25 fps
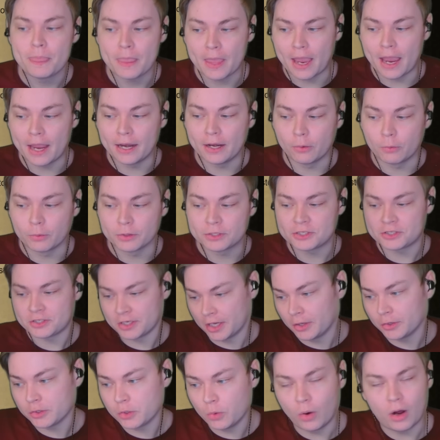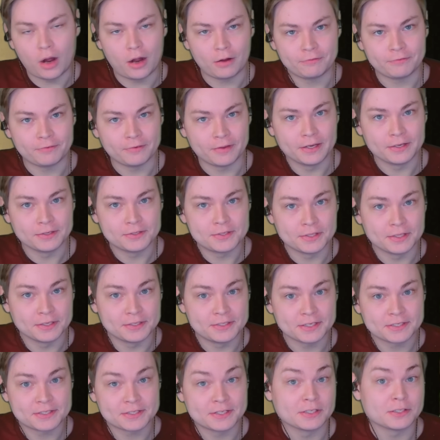and it would sail you off into the
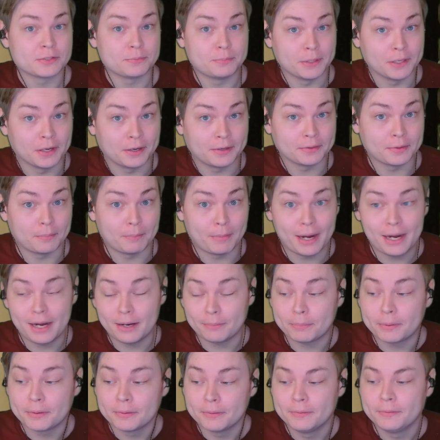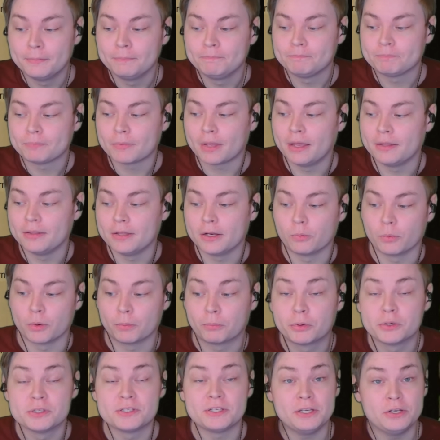distance beyond the map, and then it
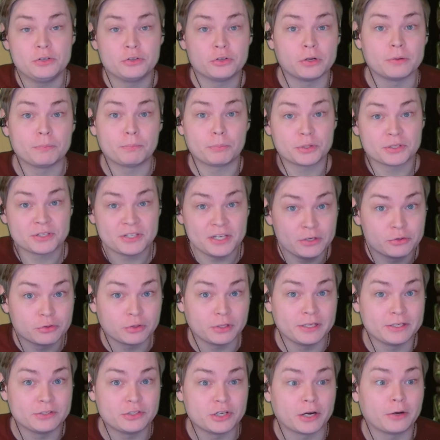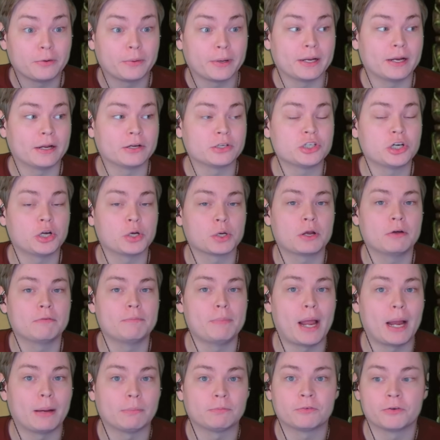would procedurally generate a chunk of
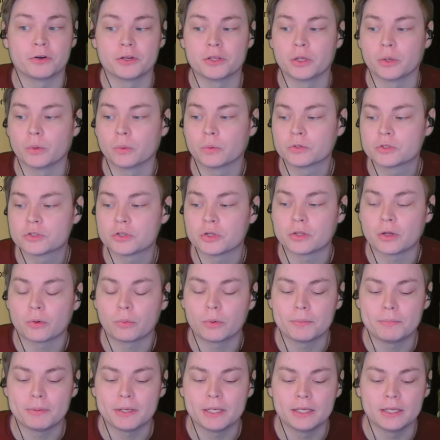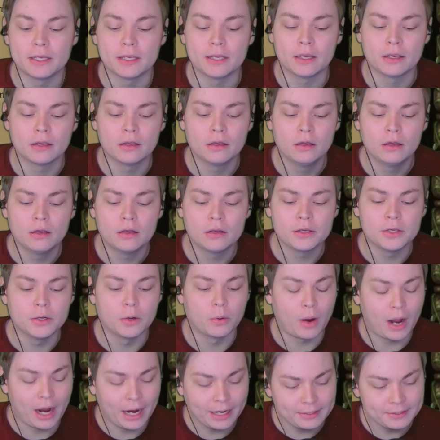map for you. So there would be,
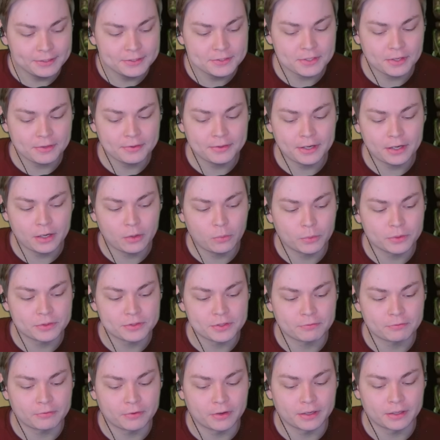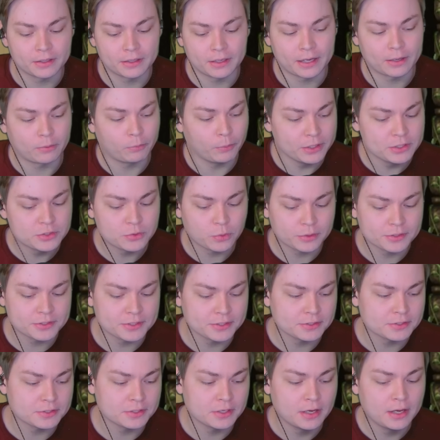islands on there with different,
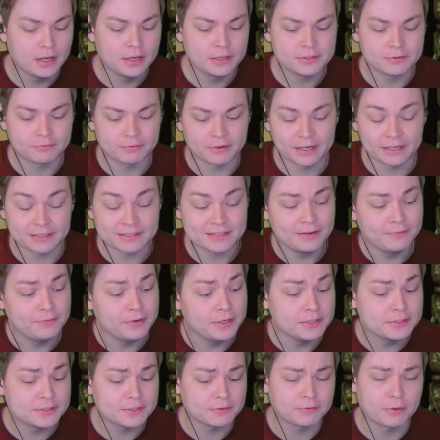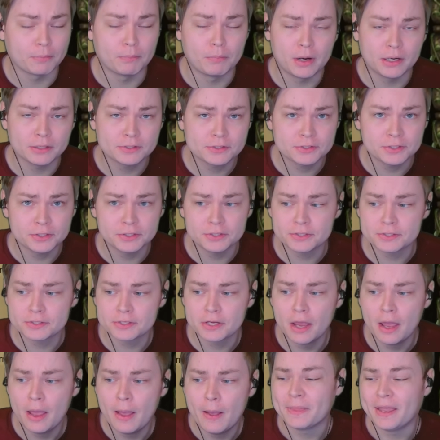resources, different activities, different
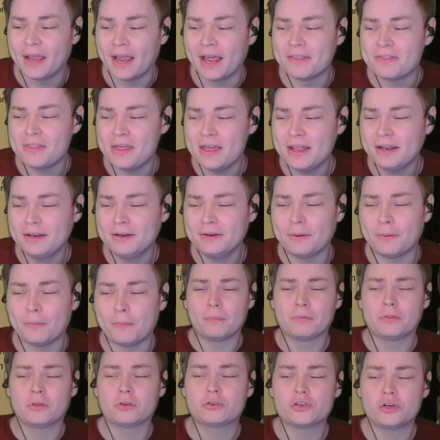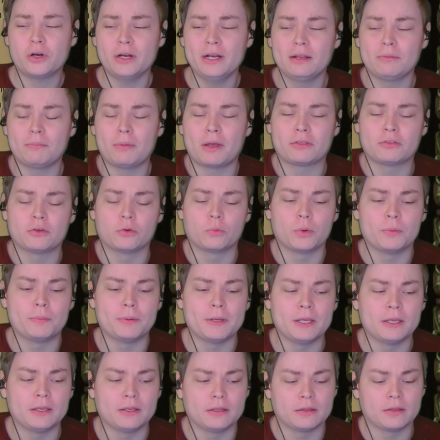monsters. And then the training method would
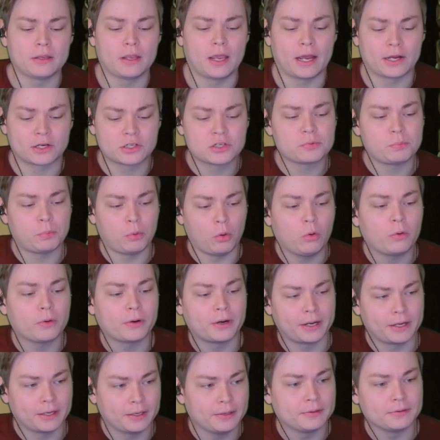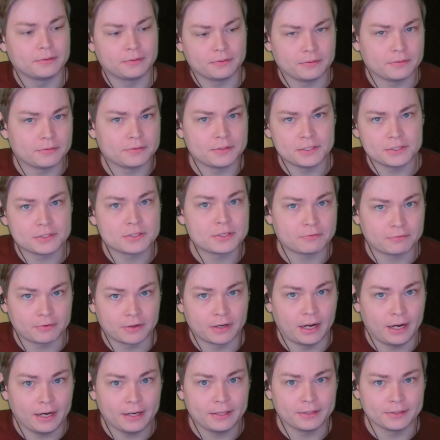be exploring these
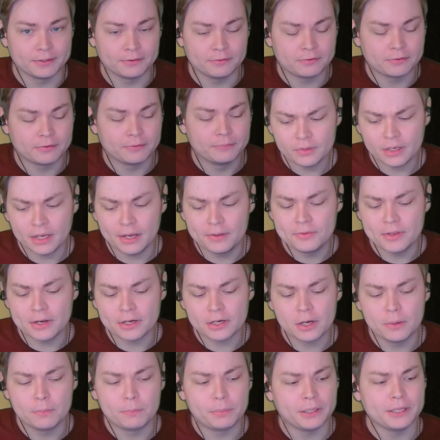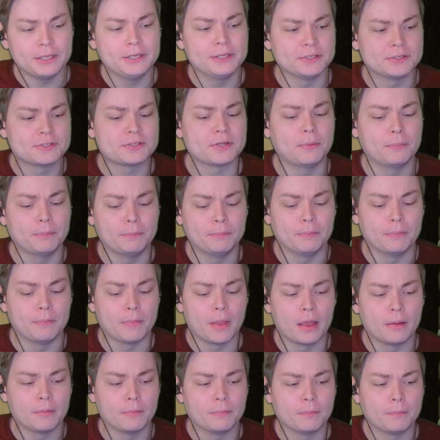different islands and then completing some
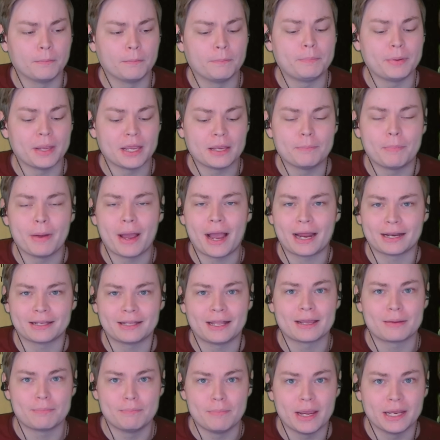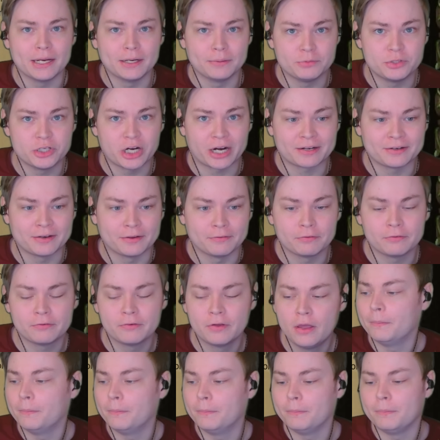big bad, main objective.
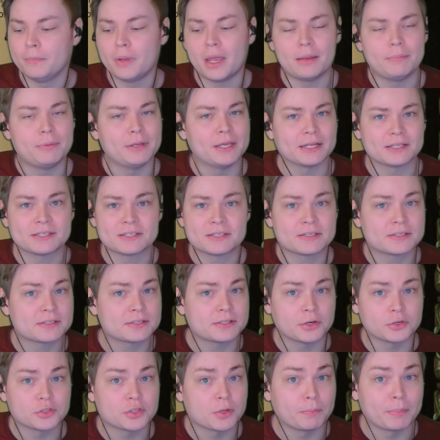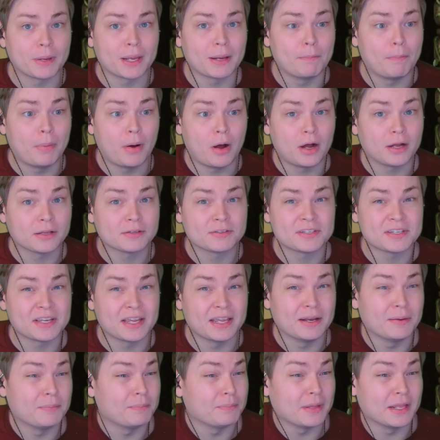Maybe there's a big boss
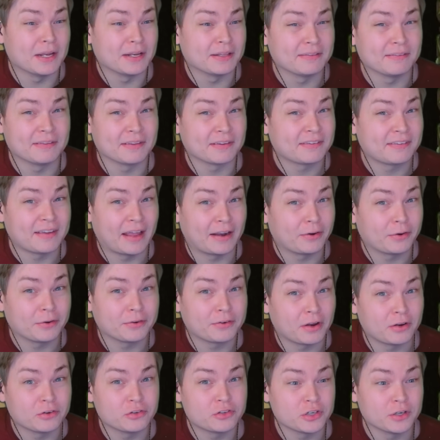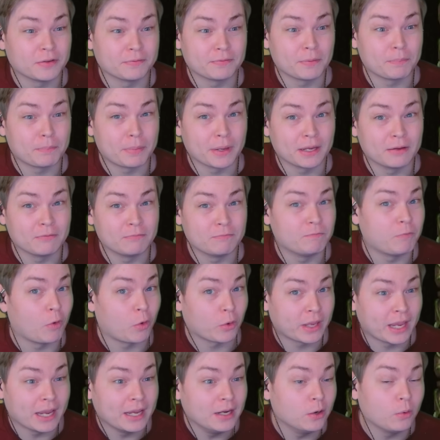in the center dungeon of the big
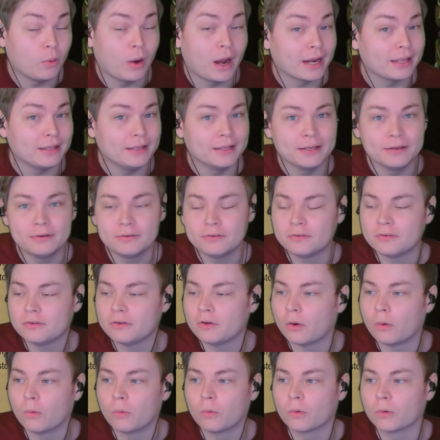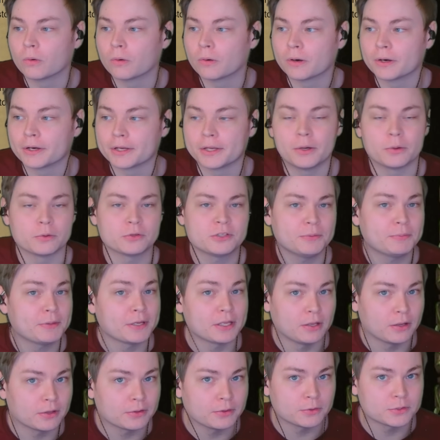volcano island, or, something
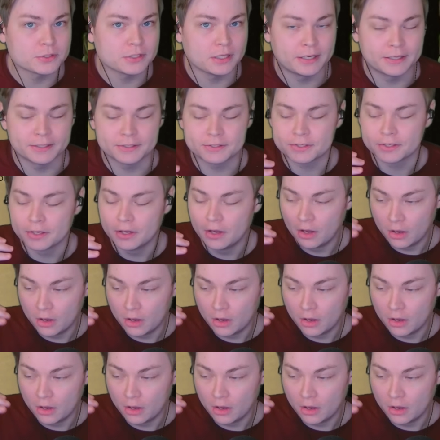along those lines.